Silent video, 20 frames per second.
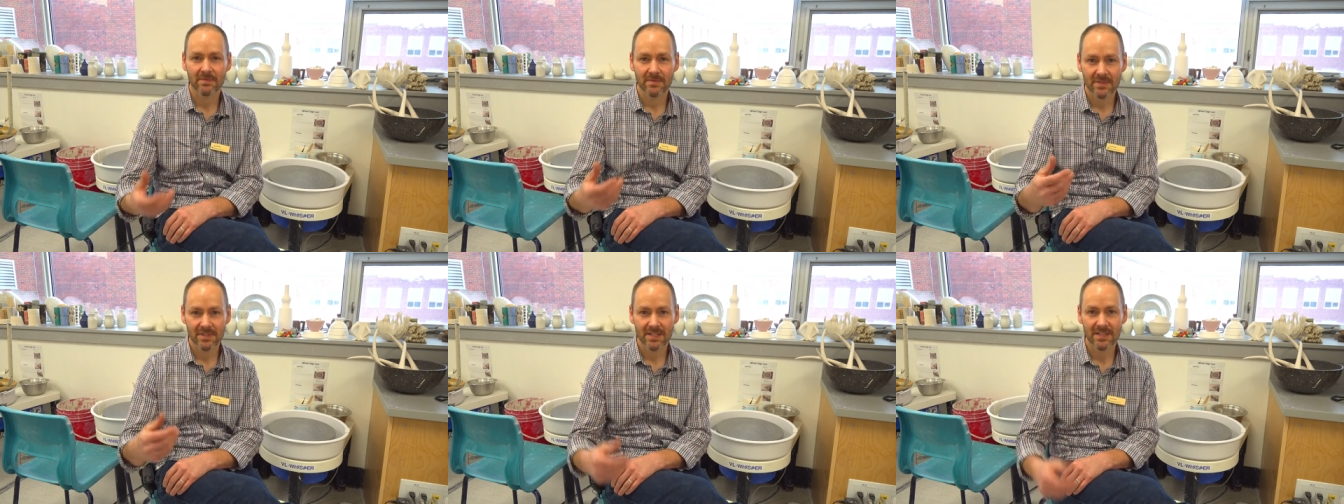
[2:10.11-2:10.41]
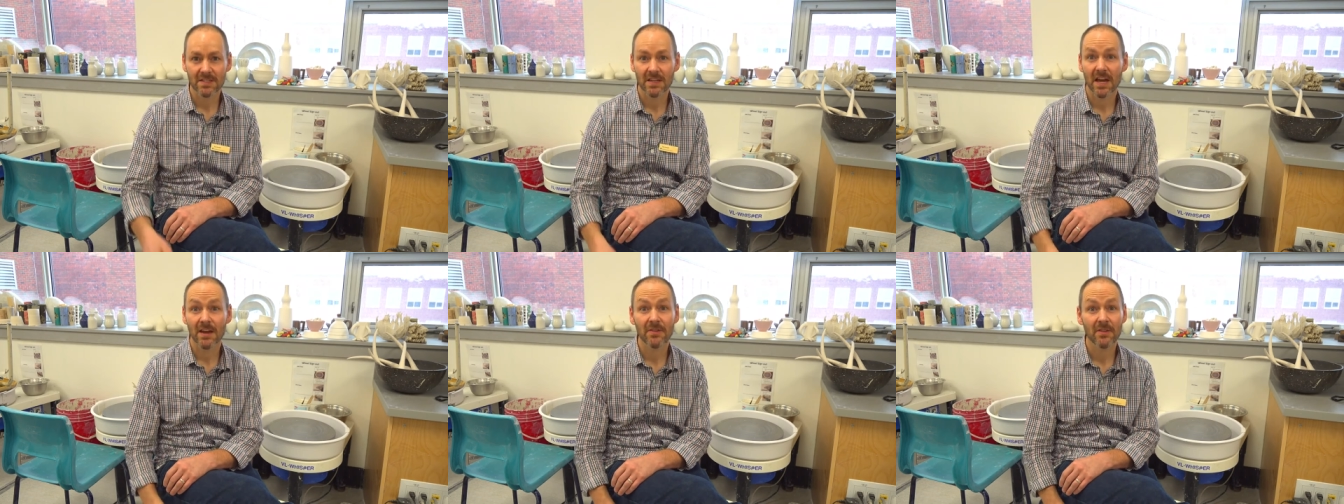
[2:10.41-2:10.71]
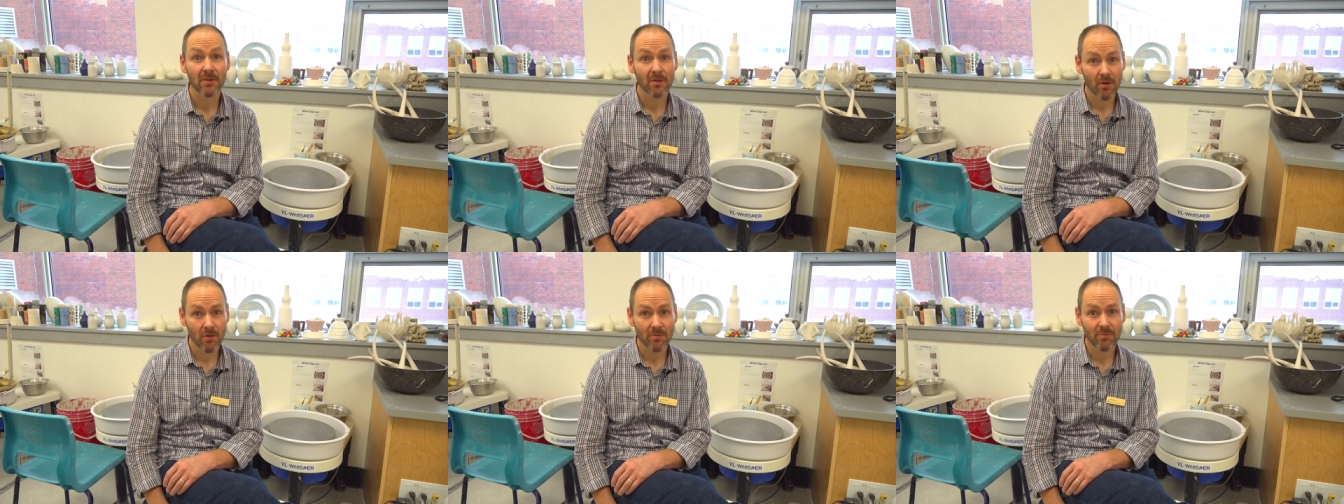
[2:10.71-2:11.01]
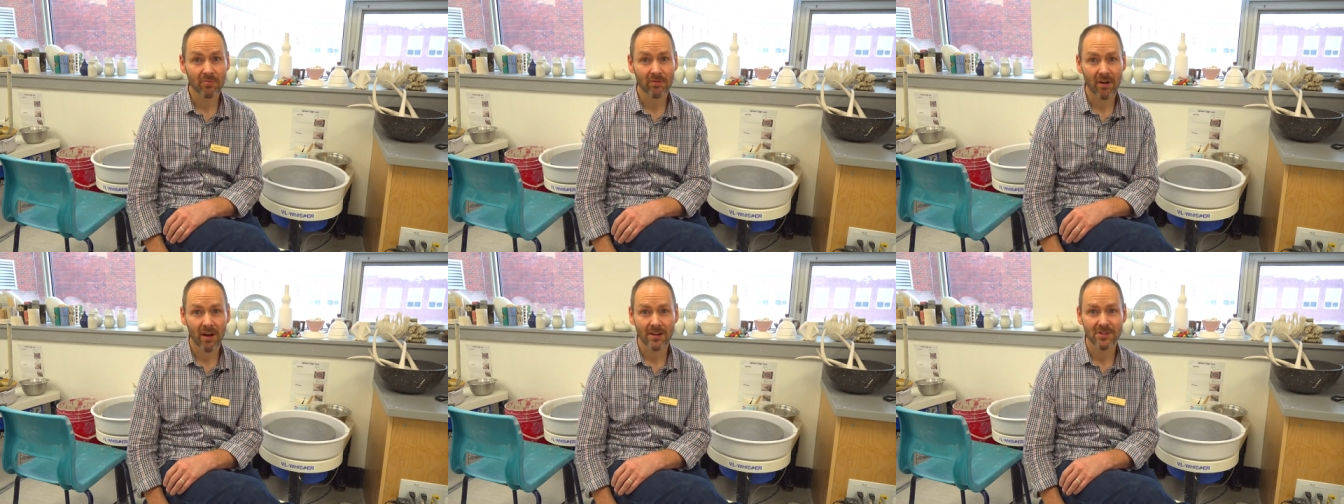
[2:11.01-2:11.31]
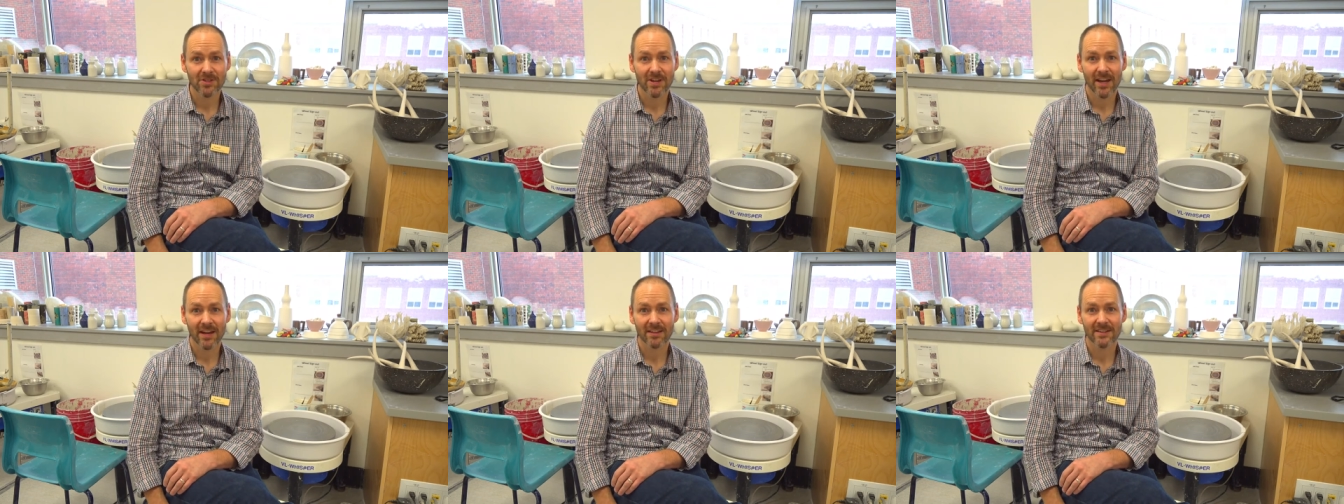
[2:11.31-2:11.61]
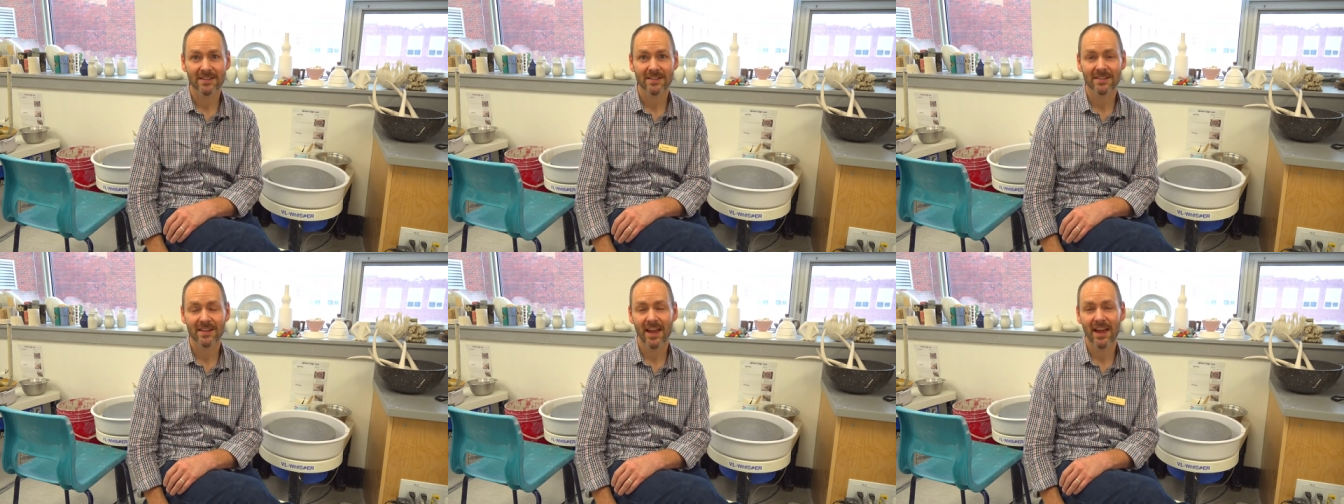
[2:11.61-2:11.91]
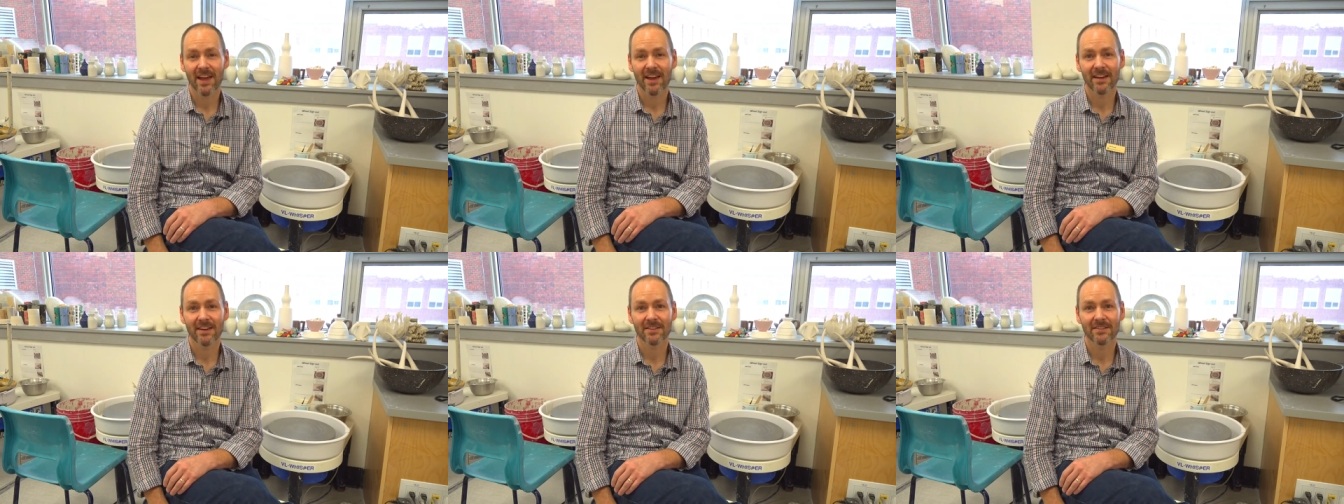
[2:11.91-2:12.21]
design their own projects
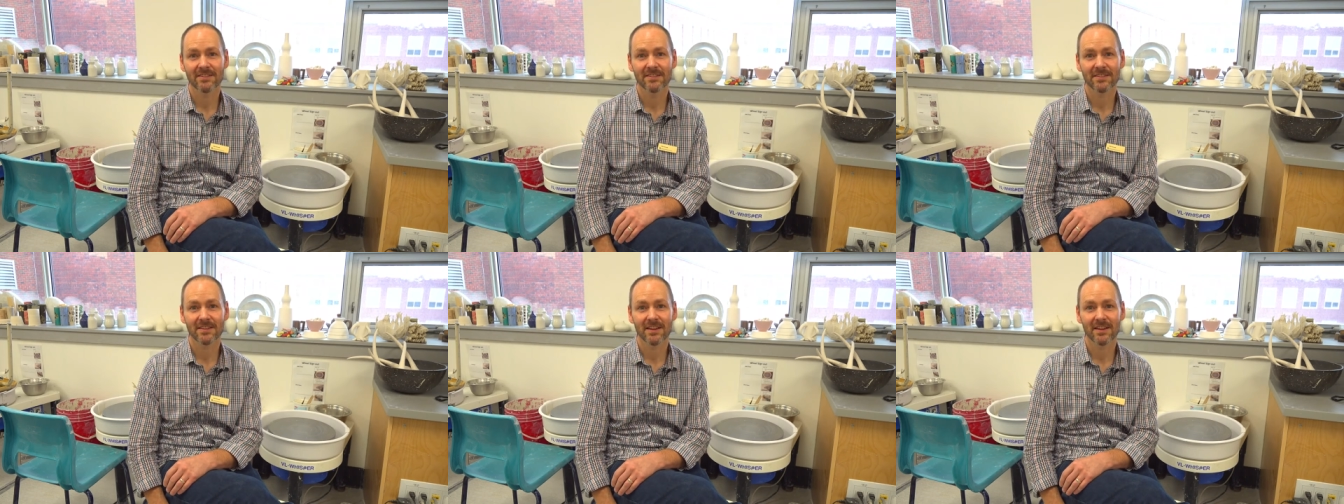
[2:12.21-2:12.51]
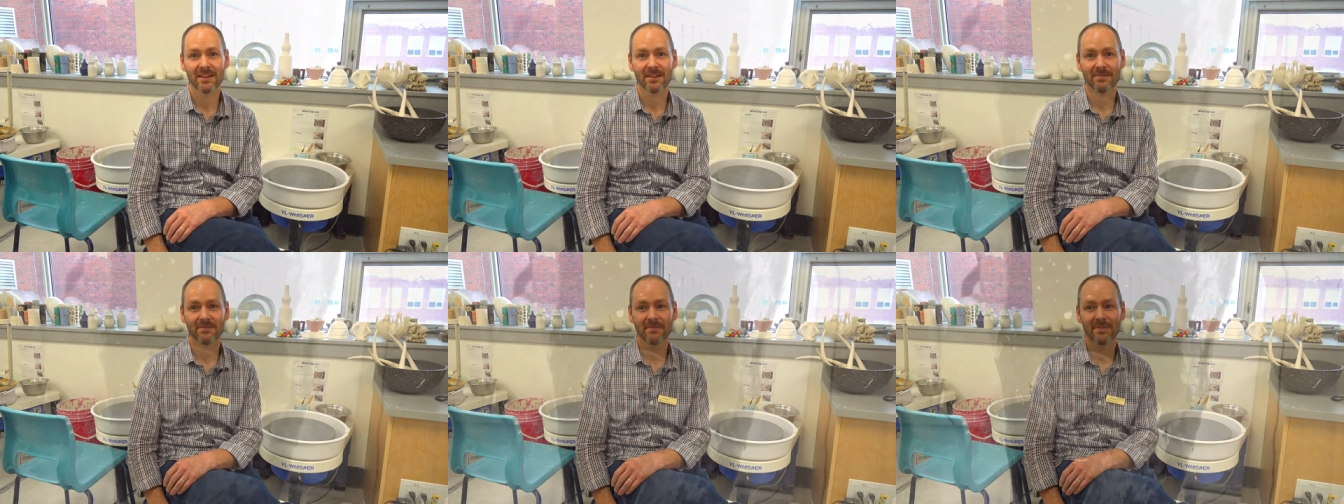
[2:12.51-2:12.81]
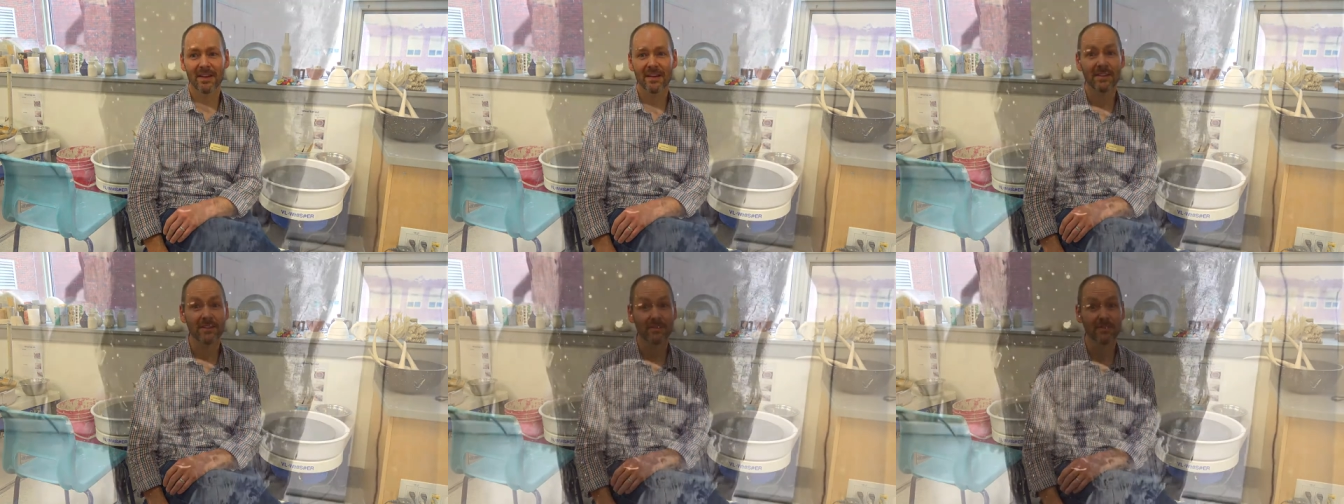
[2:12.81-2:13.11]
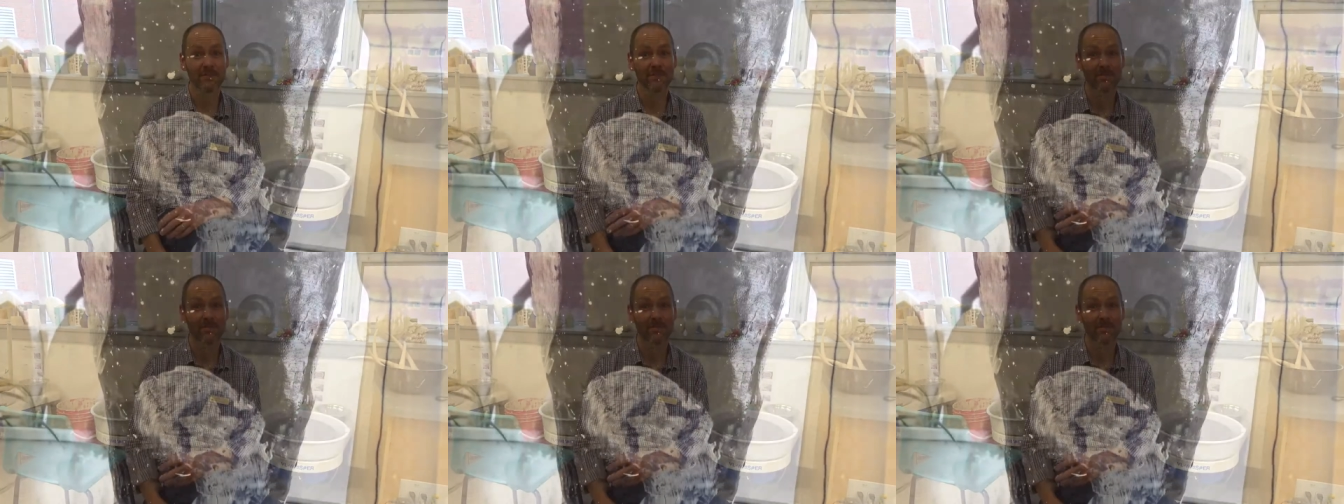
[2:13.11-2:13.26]
and uh, you know